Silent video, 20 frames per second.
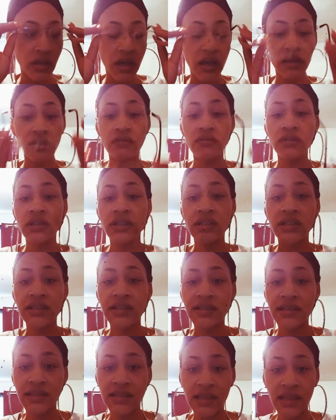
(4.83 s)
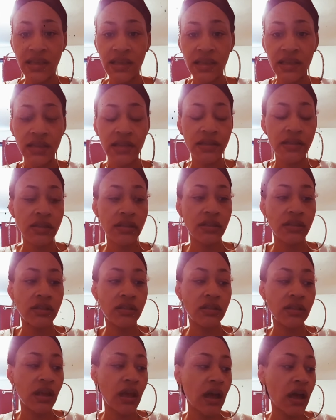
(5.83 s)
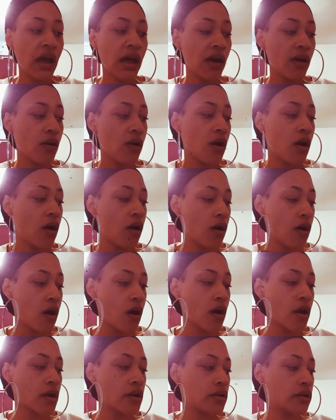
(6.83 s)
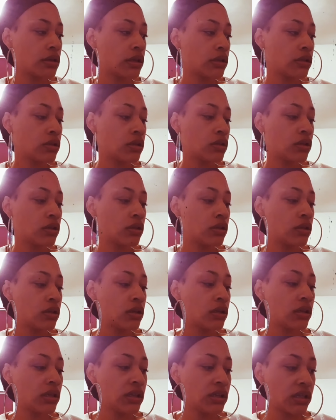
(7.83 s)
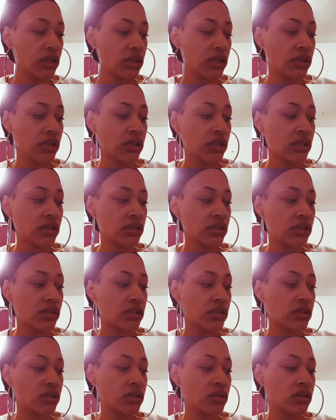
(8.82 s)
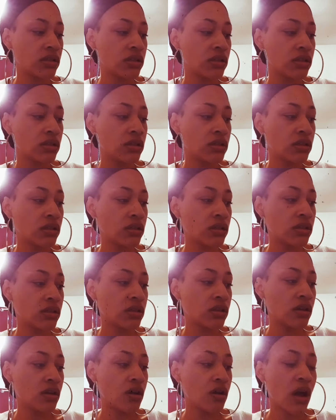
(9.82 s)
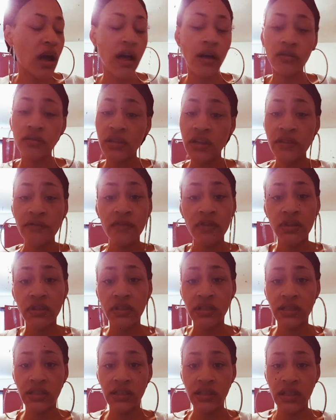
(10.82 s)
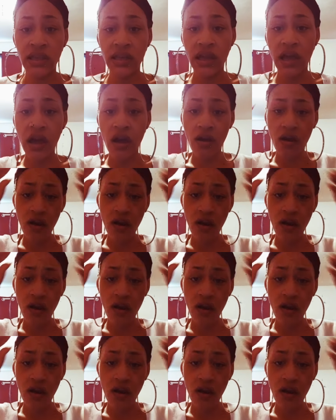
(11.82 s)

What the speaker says: I don't understand how hard it is. I'll never understand how